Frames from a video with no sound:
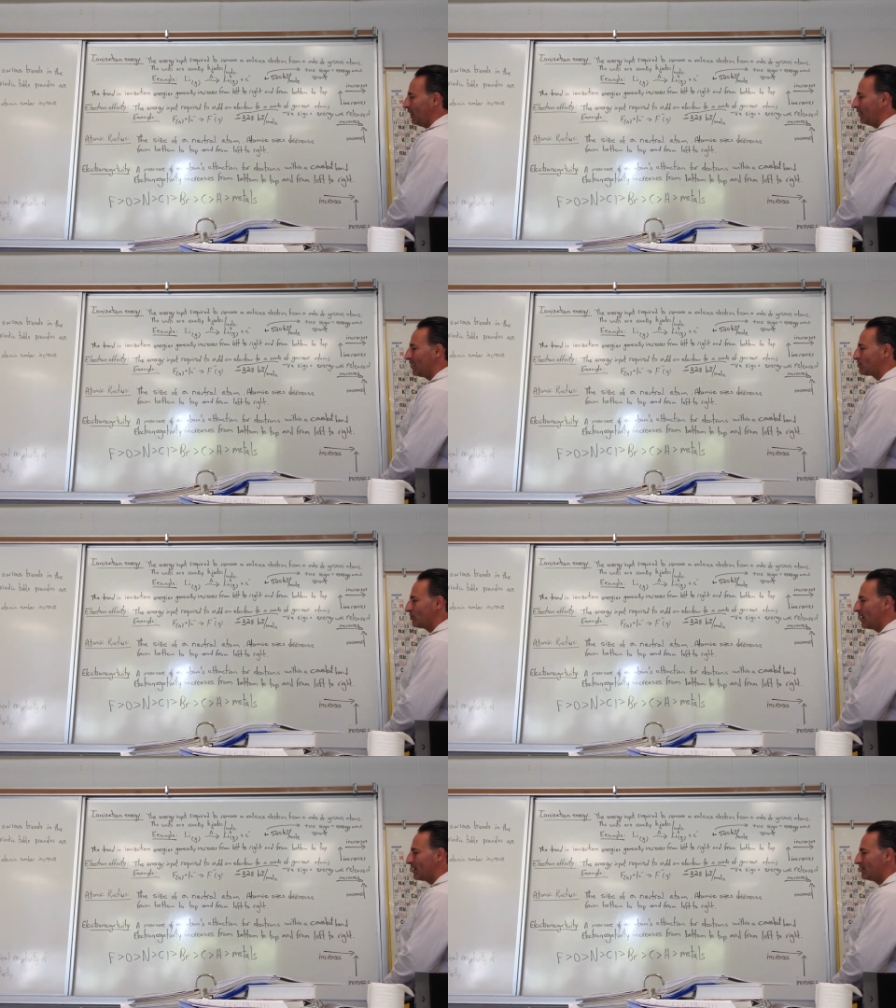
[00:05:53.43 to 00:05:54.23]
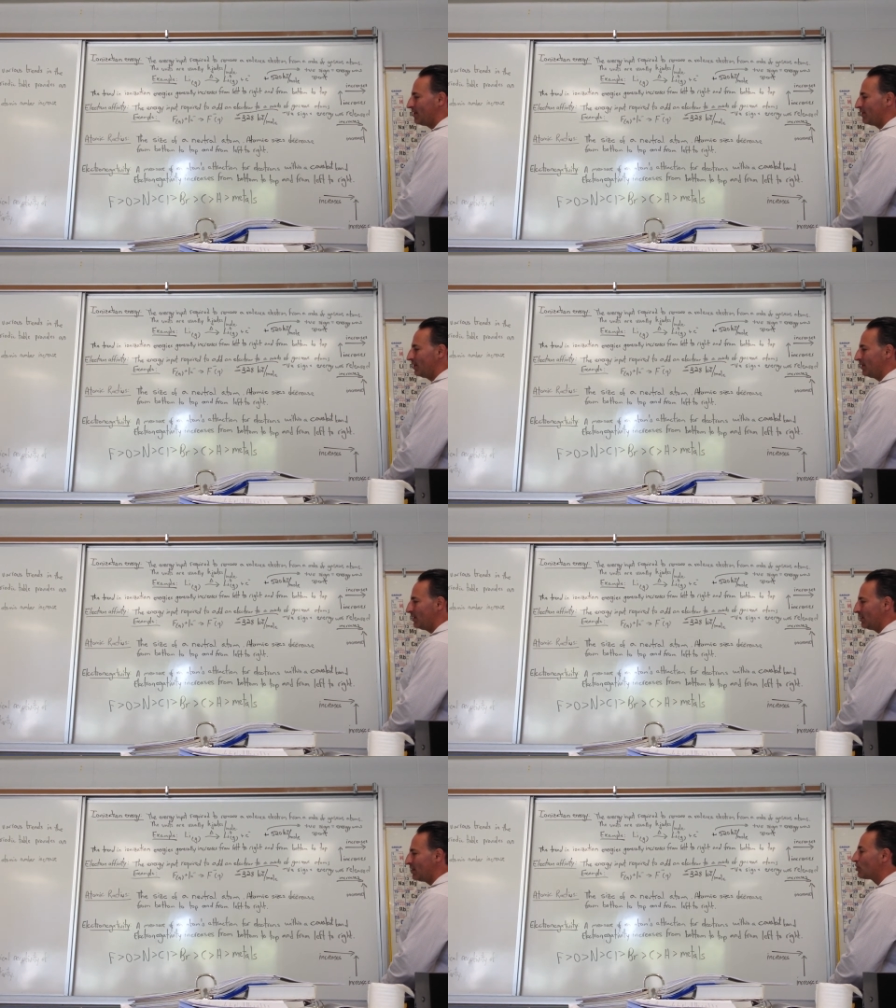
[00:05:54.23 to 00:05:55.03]
Electronegativity
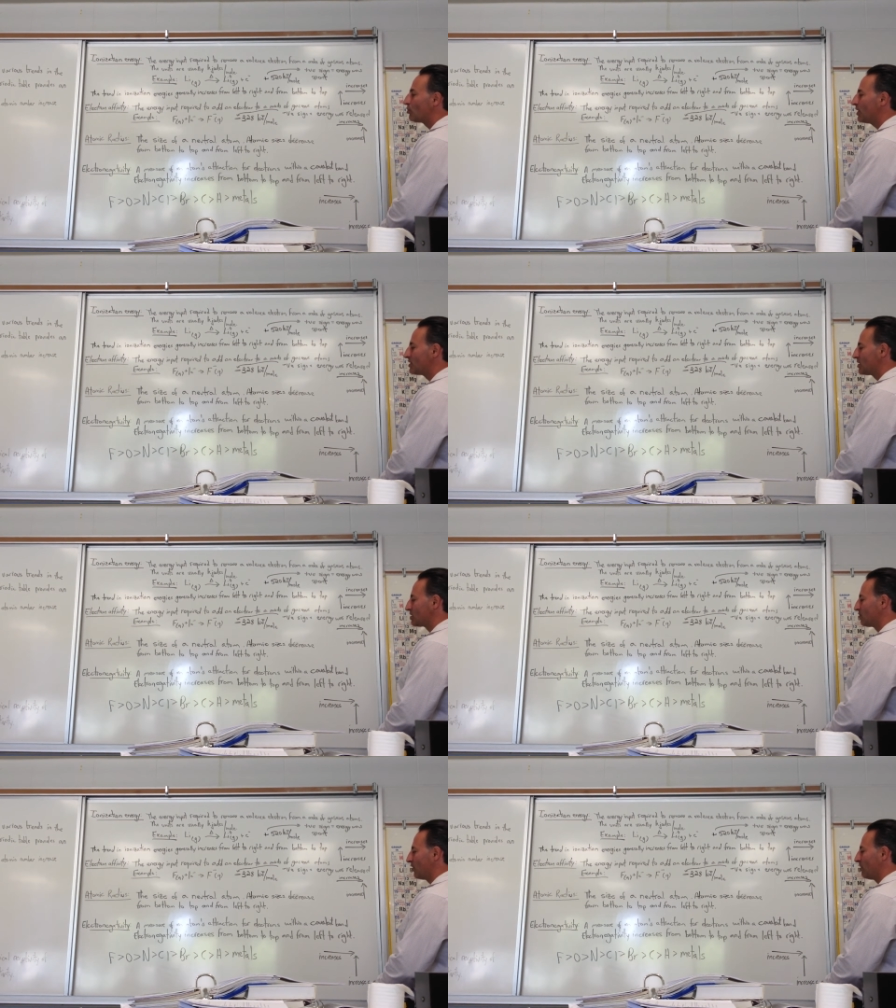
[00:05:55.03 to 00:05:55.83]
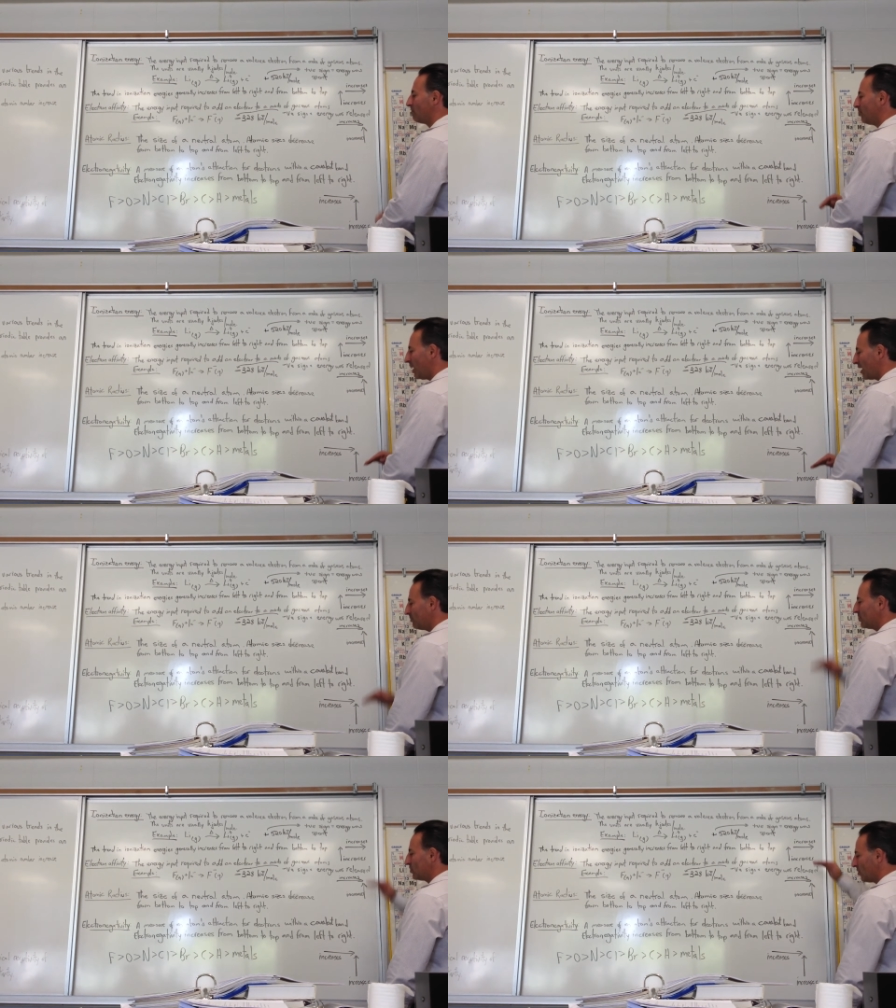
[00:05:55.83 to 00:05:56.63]
increases from bottom
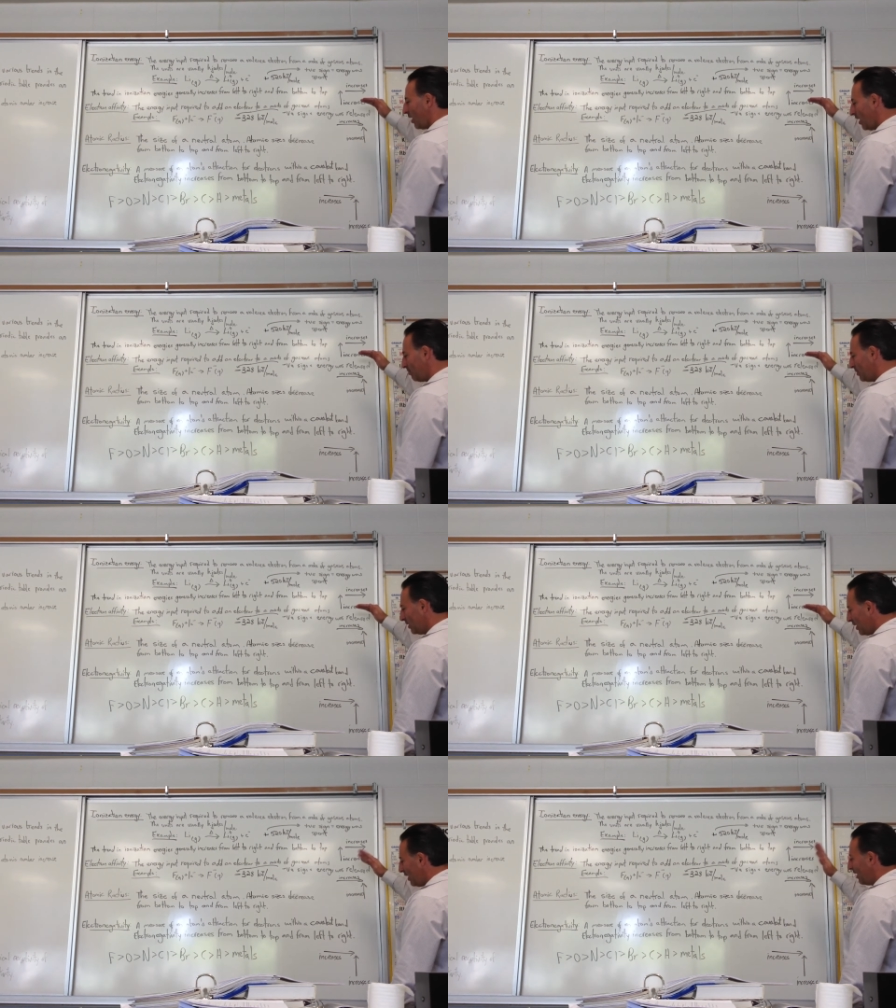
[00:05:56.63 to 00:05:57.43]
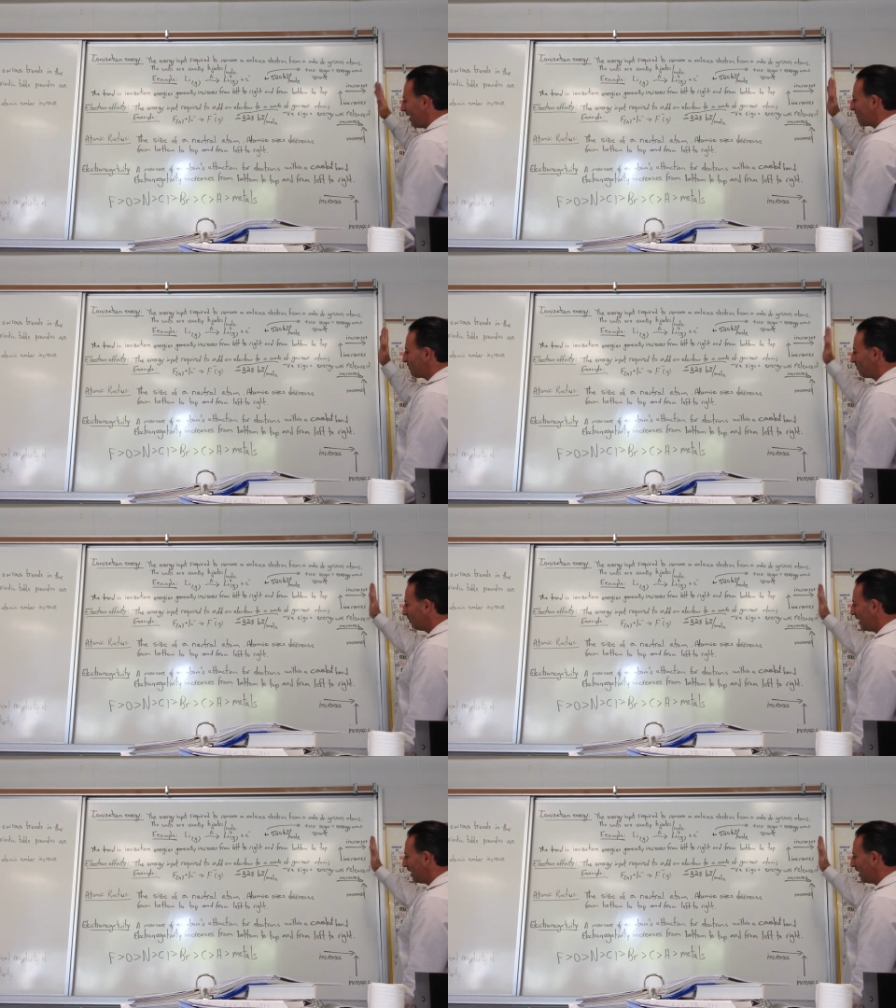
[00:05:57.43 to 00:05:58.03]
to top and from